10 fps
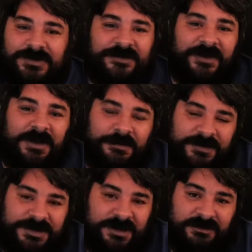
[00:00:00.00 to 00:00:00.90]
no
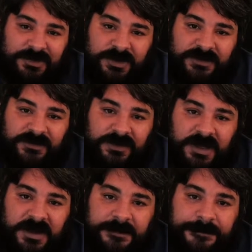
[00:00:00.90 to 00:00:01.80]
developers on board
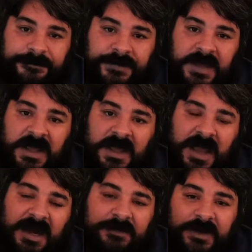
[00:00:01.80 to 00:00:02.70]
for it.
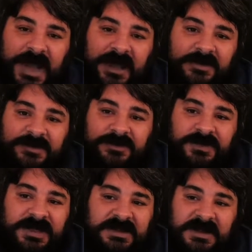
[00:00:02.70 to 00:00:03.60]
And if we had those
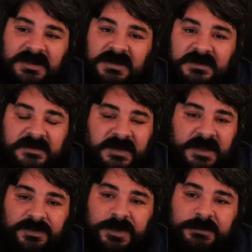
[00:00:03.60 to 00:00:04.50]
three things,
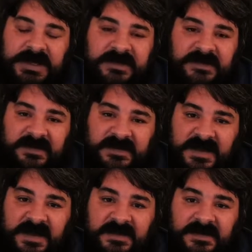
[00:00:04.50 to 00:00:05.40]
it would be a
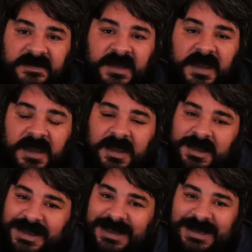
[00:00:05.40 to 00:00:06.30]
success.
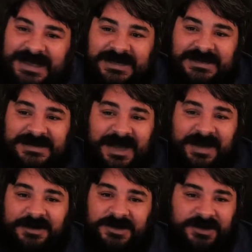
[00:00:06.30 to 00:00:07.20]
It is
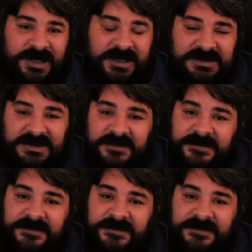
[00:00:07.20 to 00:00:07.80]
kind of turning into